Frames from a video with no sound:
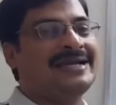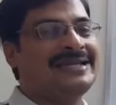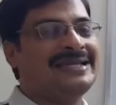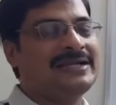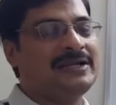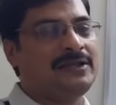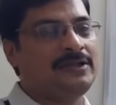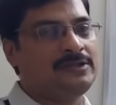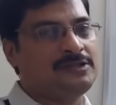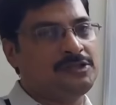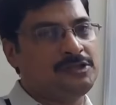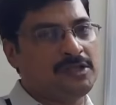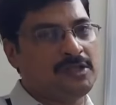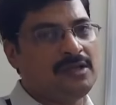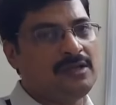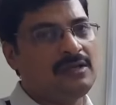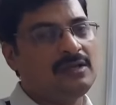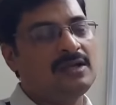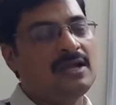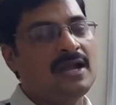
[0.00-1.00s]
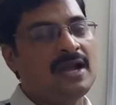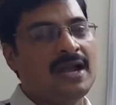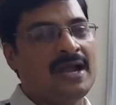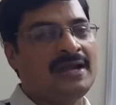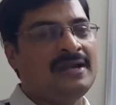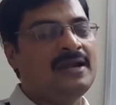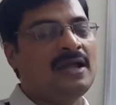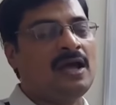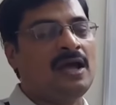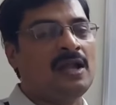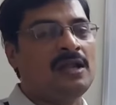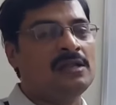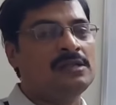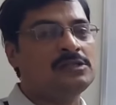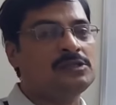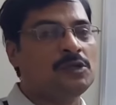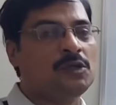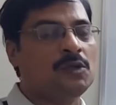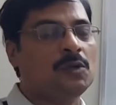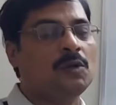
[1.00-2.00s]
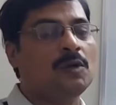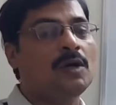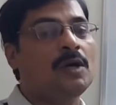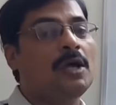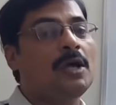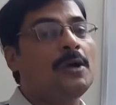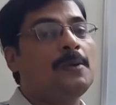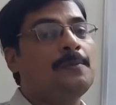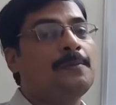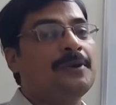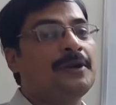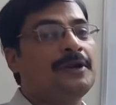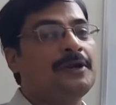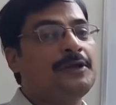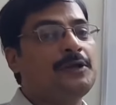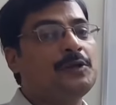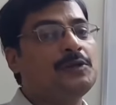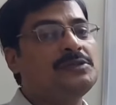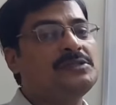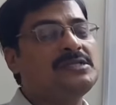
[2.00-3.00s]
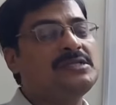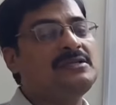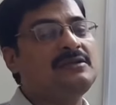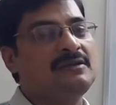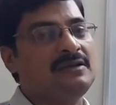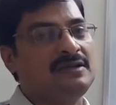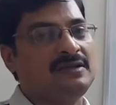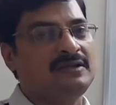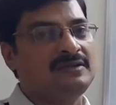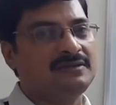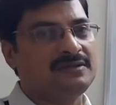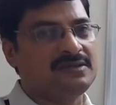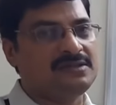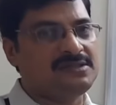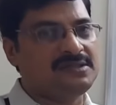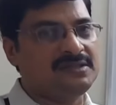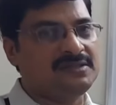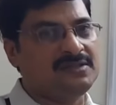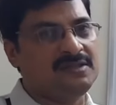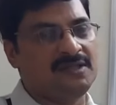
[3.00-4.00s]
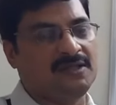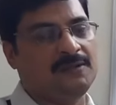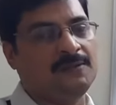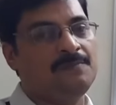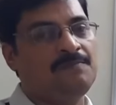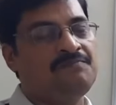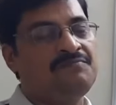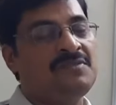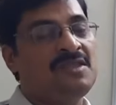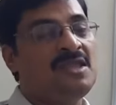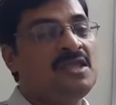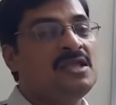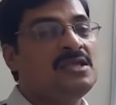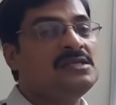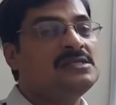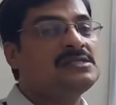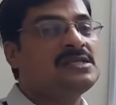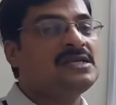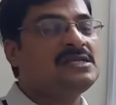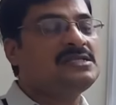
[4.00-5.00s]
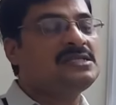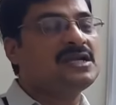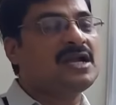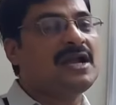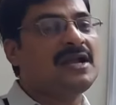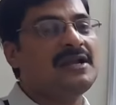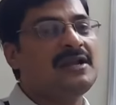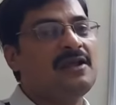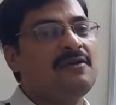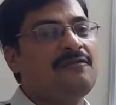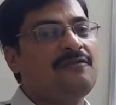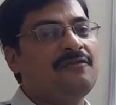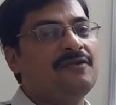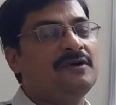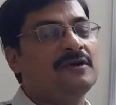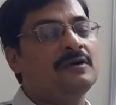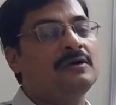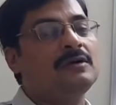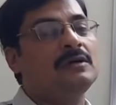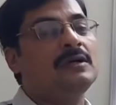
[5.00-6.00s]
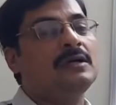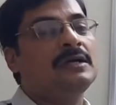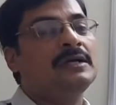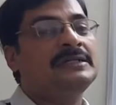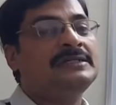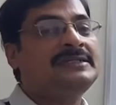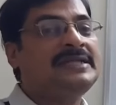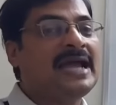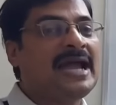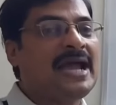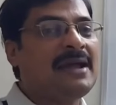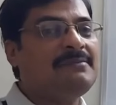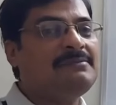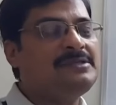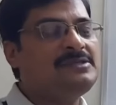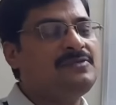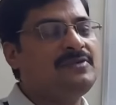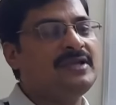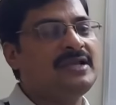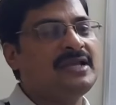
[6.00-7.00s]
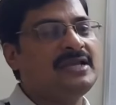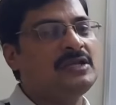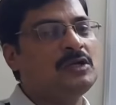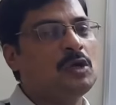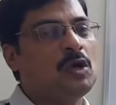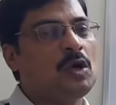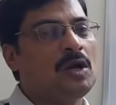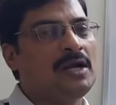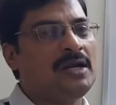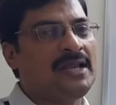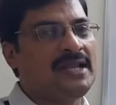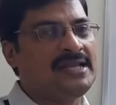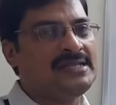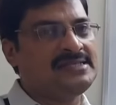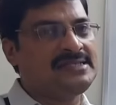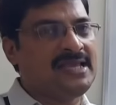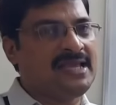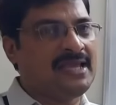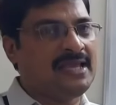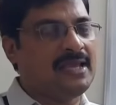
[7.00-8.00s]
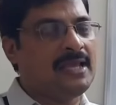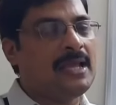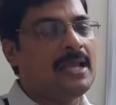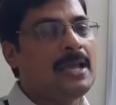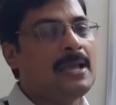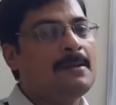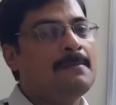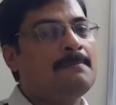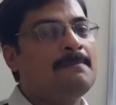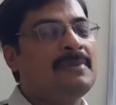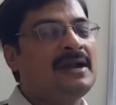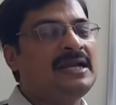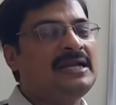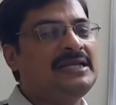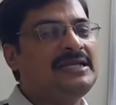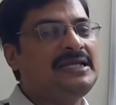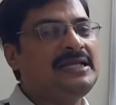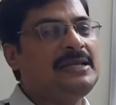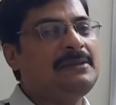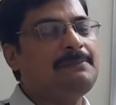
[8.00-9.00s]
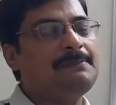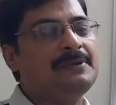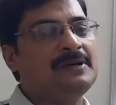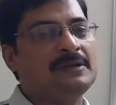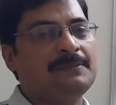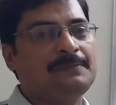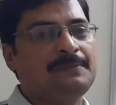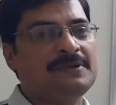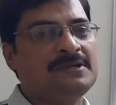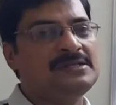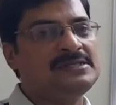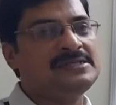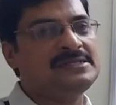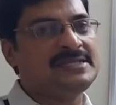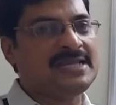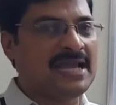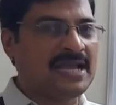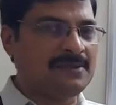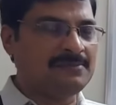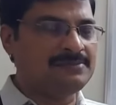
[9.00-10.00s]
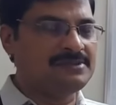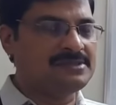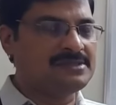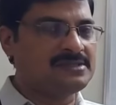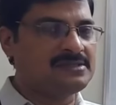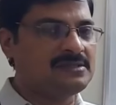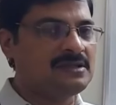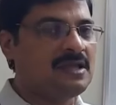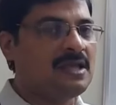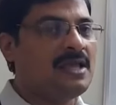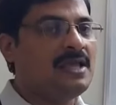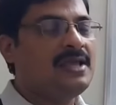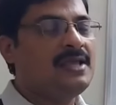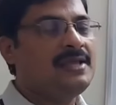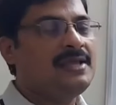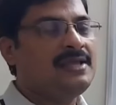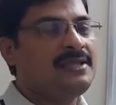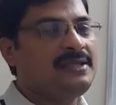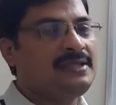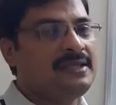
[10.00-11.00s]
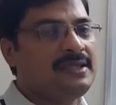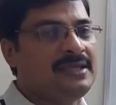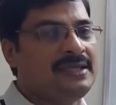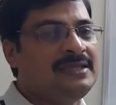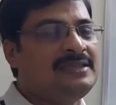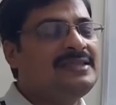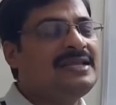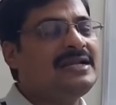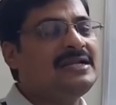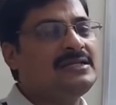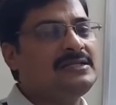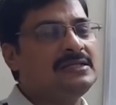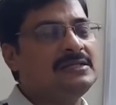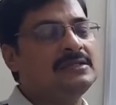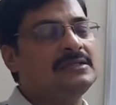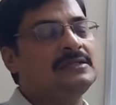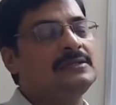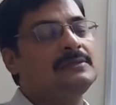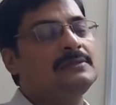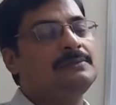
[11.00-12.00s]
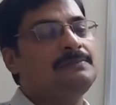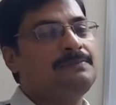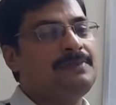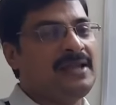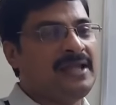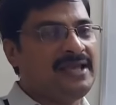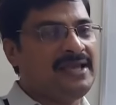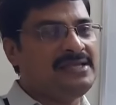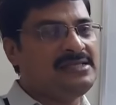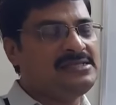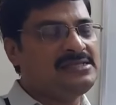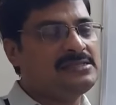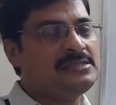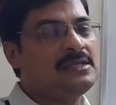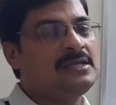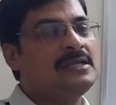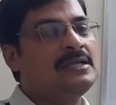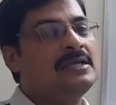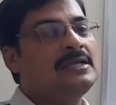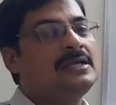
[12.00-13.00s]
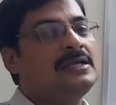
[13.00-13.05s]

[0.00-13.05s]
agriculture and also producing electricity. Such kind of dams we can call as a multi-purpose dams. In that place,